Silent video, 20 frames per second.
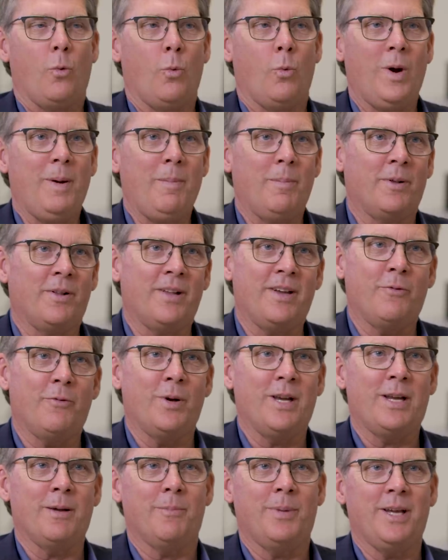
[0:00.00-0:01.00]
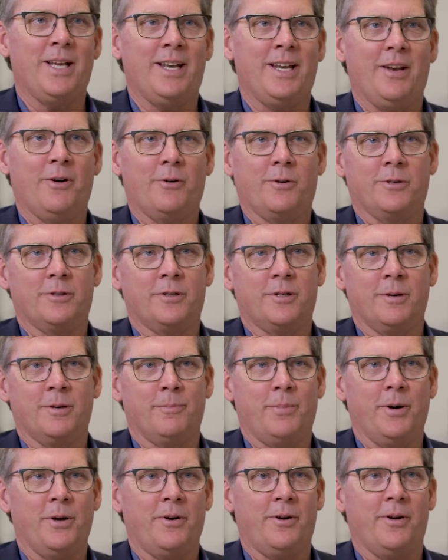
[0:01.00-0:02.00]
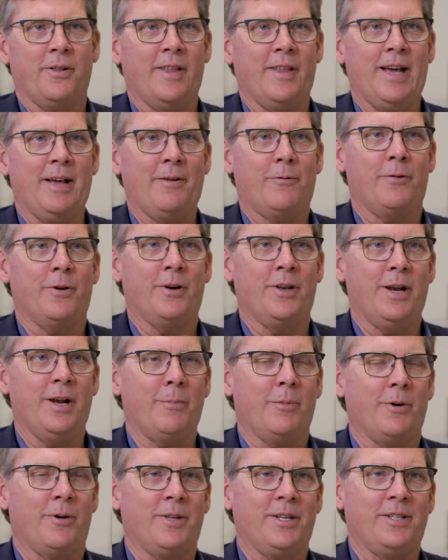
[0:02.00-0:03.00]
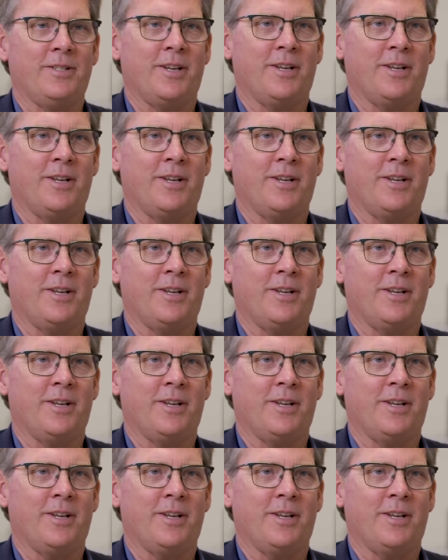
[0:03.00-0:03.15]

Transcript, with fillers: We believe we can be an integral component of that for a number of these